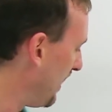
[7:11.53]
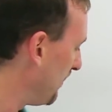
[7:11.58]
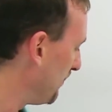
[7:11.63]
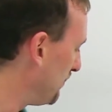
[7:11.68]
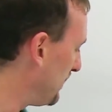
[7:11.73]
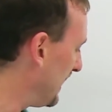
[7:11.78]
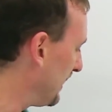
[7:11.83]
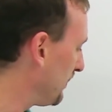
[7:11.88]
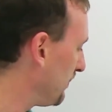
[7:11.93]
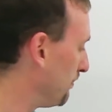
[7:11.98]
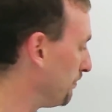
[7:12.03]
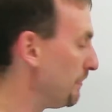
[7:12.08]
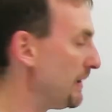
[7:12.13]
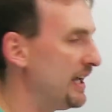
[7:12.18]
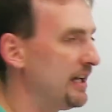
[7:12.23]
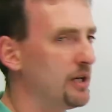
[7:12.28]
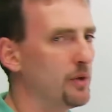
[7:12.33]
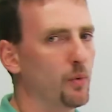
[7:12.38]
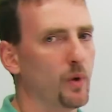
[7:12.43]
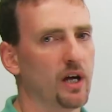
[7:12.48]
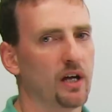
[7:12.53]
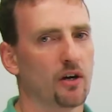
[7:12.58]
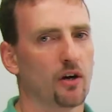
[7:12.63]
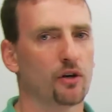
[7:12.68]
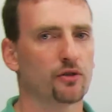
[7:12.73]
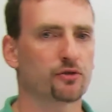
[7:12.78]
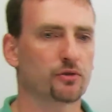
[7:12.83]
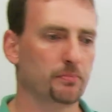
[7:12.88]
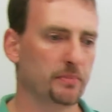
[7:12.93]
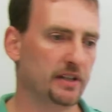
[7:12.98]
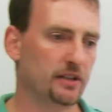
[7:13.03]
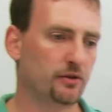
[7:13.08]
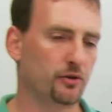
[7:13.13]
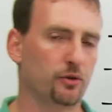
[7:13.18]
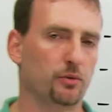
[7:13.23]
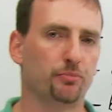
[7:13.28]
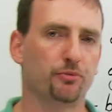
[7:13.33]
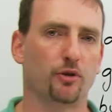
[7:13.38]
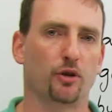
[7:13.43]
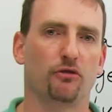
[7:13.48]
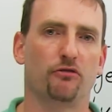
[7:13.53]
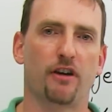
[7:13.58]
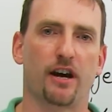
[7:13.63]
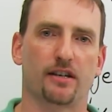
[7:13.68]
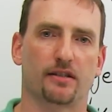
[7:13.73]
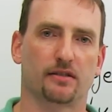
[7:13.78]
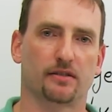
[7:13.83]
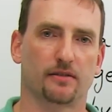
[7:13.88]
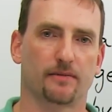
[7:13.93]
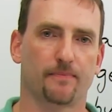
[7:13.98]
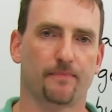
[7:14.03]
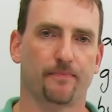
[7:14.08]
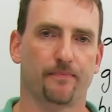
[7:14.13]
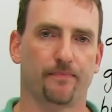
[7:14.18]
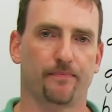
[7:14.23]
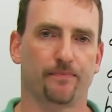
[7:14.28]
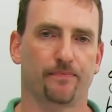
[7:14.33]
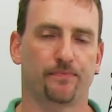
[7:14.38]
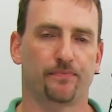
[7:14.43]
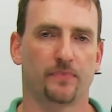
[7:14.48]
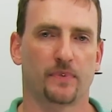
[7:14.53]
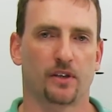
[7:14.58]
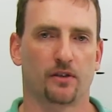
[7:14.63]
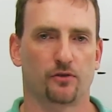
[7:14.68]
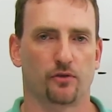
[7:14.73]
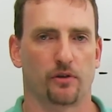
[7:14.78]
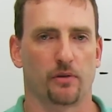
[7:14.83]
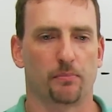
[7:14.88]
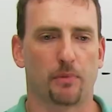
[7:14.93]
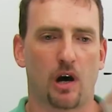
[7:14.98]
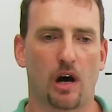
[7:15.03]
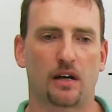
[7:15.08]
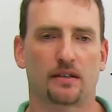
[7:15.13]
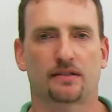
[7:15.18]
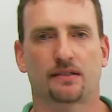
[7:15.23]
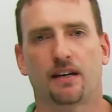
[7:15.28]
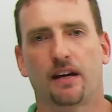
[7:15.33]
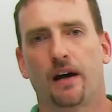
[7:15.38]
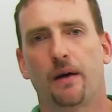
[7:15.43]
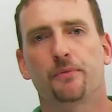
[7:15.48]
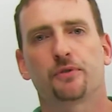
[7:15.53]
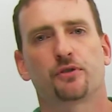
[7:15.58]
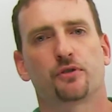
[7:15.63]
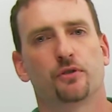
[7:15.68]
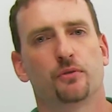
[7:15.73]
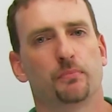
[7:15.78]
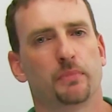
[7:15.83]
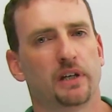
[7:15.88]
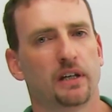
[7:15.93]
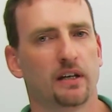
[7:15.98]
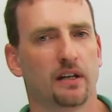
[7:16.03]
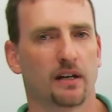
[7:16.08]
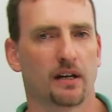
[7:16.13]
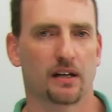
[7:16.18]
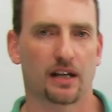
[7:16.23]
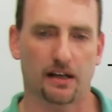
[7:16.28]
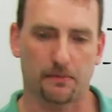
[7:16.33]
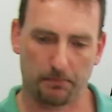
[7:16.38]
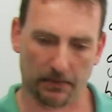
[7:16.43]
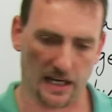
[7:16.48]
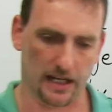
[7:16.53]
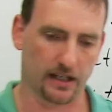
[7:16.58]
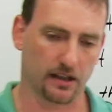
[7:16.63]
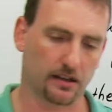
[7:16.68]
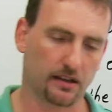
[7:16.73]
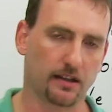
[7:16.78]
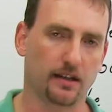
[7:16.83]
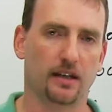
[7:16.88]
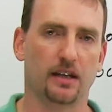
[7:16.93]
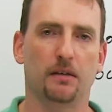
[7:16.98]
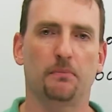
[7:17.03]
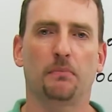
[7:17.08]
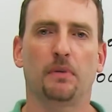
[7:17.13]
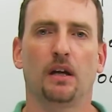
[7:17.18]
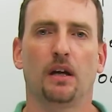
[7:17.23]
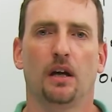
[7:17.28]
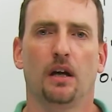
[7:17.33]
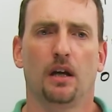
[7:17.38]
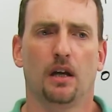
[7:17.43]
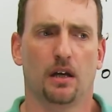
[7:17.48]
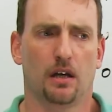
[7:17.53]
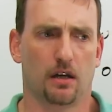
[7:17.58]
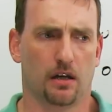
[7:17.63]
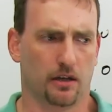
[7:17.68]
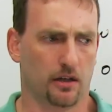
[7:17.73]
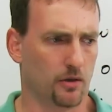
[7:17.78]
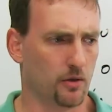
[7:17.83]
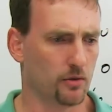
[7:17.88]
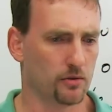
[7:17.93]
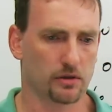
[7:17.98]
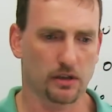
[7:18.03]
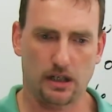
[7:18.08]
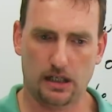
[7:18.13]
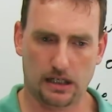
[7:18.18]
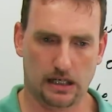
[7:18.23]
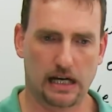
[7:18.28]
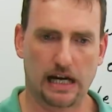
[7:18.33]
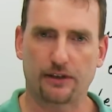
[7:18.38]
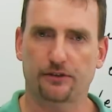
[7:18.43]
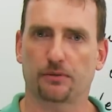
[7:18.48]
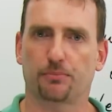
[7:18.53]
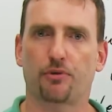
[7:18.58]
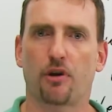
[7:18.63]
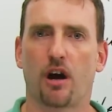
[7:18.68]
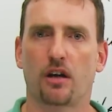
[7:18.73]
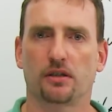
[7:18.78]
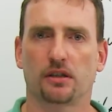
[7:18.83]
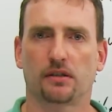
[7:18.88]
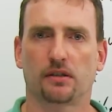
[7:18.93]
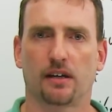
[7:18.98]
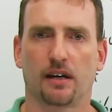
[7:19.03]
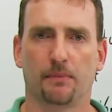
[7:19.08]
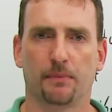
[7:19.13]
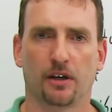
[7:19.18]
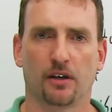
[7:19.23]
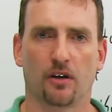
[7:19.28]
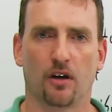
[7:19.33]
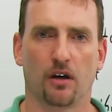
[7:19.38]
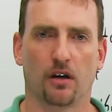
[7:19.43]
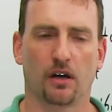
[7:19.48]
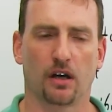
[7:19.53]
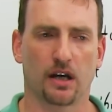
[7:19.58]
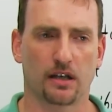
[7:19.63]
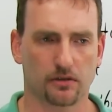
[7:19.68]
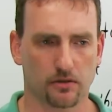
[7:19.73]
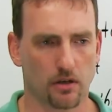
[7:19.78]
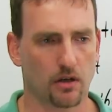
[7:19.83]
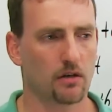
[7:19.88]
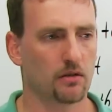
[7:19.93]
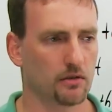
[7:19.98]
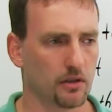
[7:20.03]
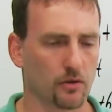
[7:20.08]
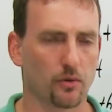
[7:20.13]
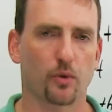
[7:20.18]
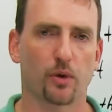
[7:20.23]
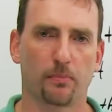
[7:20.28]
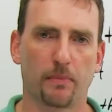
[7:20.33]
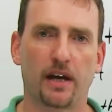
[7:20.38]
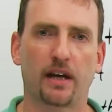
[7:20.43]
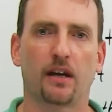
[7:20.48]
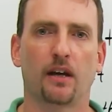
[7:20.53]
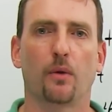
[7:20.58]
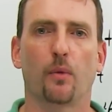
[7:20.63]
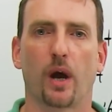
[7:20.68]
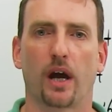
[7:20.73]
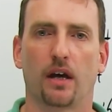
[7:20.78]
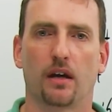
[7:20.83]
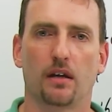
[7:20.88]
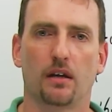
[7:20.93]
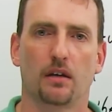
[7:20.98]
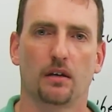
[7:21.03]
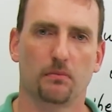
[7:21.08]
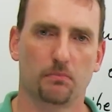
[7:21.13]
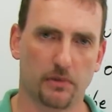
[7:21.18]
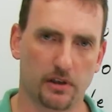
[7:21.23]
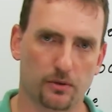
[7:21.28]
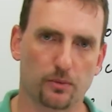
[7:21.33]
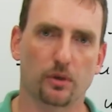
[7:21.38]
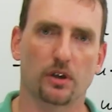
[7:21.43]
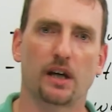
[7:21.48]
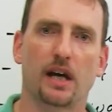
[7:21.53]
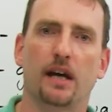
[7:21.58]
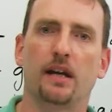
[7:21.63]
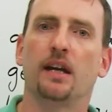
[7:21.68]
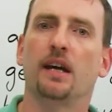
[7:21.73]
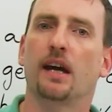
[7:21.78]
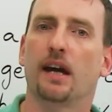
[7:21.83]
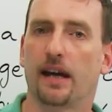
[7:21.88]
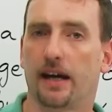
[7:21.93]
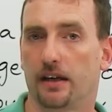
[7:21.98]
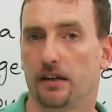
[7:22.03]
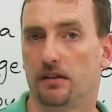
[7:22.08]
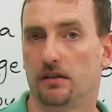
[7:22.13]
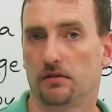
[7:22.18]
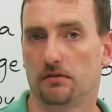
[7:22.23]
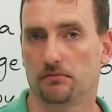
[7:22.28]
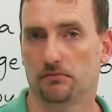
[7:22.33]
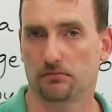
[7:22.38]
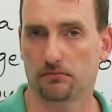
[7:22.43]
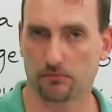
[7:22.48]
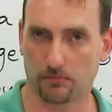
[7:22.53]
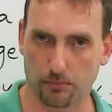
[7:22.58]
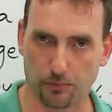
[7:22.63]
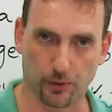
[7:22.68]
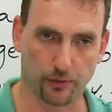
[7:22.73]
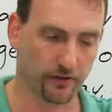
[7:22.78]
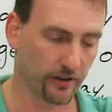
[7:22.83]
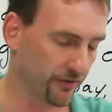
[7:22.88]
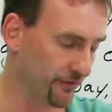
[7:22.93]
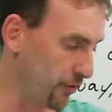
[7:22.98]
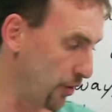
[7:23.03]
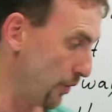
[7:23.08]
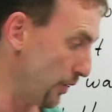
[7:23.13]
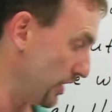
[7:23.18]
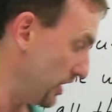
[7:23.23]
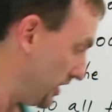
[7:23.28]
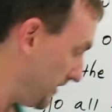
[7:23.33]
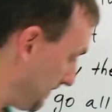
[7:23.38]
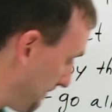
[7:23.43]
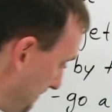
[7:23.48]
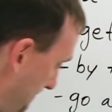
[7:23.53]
But make way also means to progress. So the boss comes to me and like my team and he goes, how's the project coming along? And I say, we're making way. It means we're getting ahead, moving forward.